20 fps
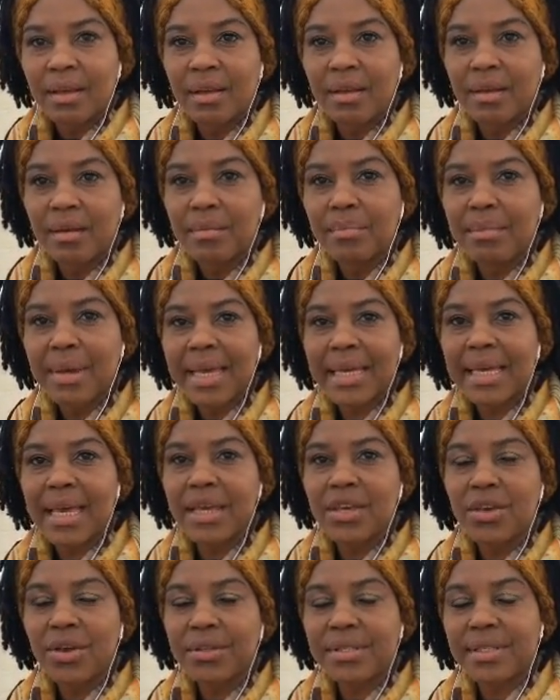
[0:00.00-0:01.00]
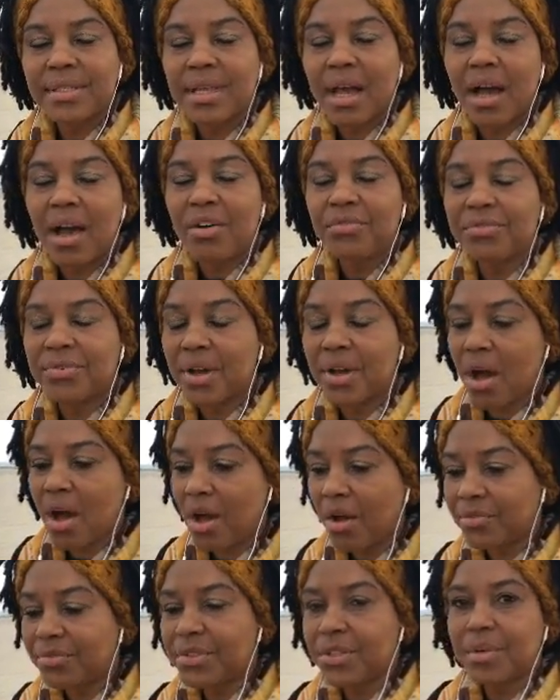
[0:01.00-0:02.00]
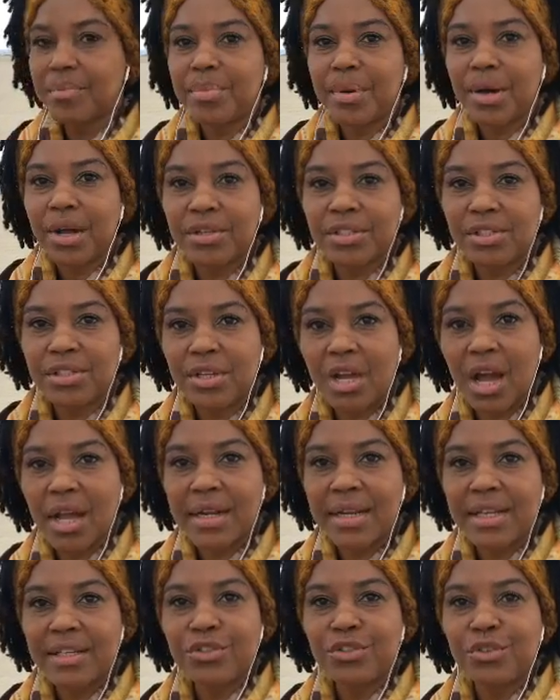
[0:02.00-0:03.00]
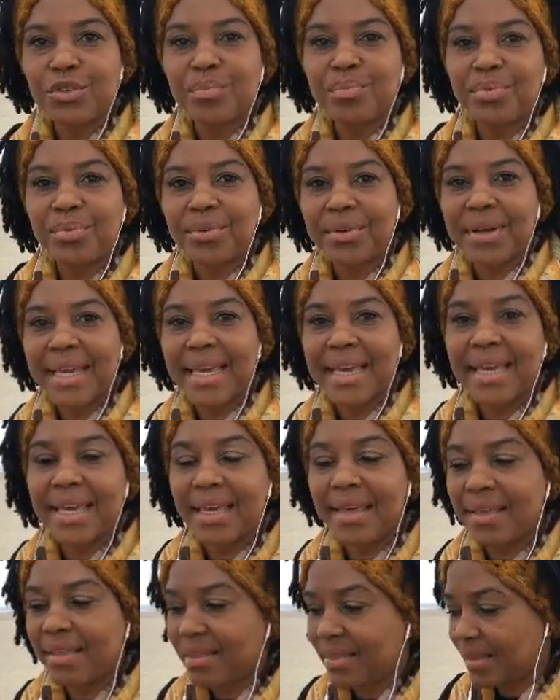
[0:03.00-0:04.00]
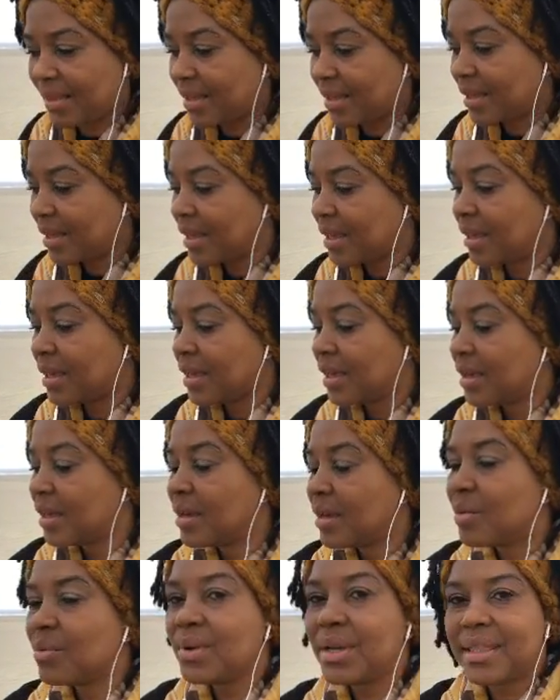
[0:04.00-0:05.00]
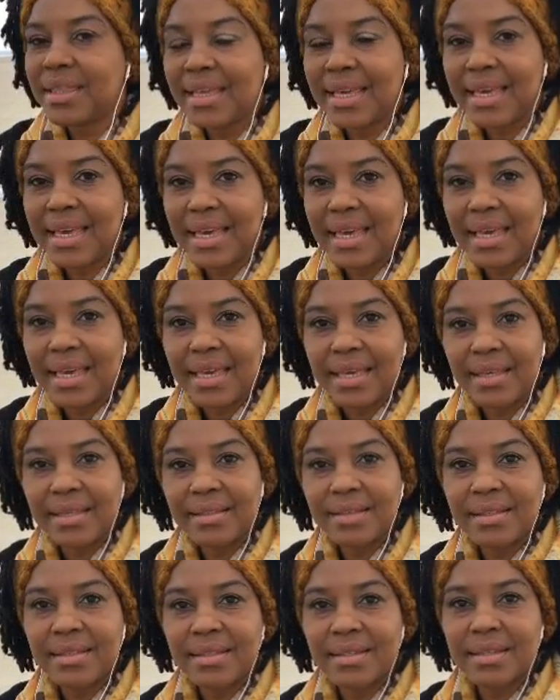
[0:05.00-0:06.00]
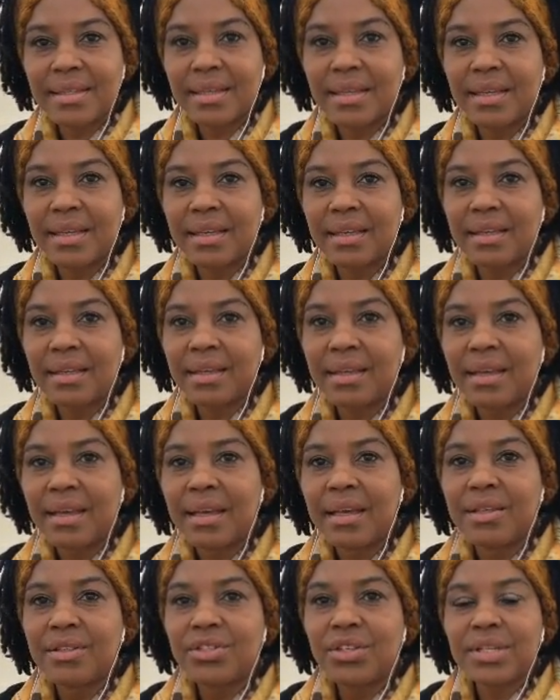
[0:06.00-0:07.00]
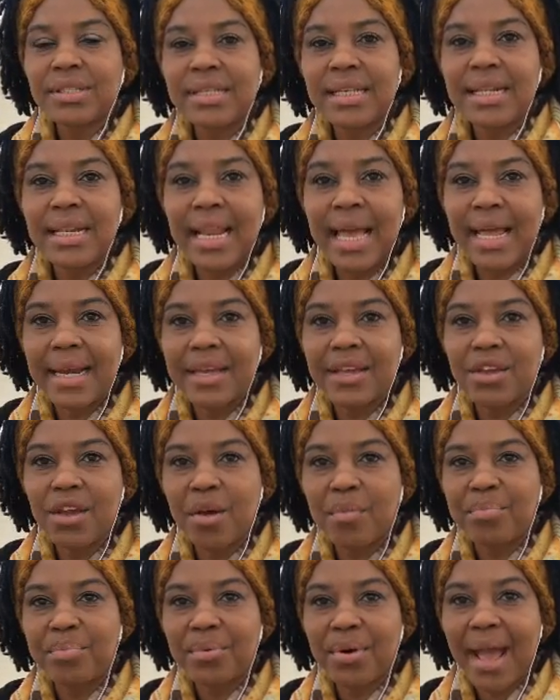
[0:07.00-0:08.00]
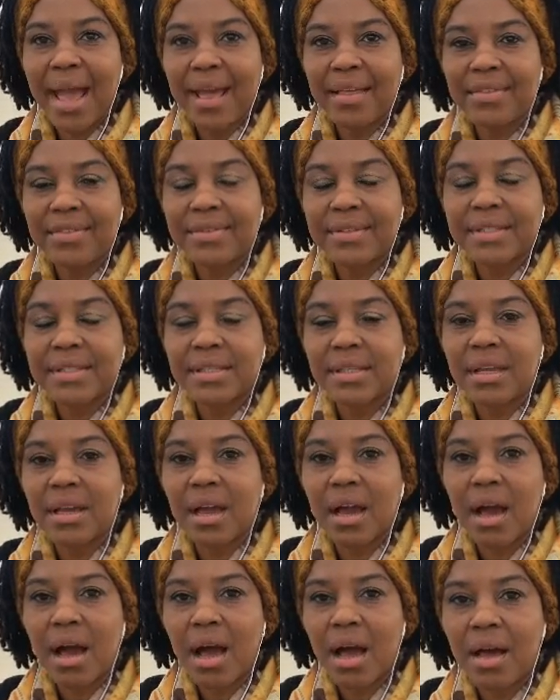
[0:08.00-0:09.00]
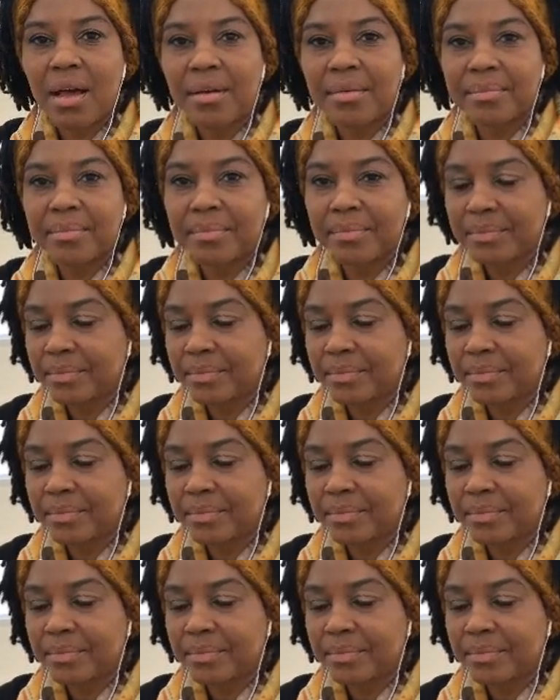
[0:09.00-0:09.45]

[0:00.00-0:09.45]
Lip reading: Making yourself comfortable, starting to breathe with ease. Just letting your breaths come.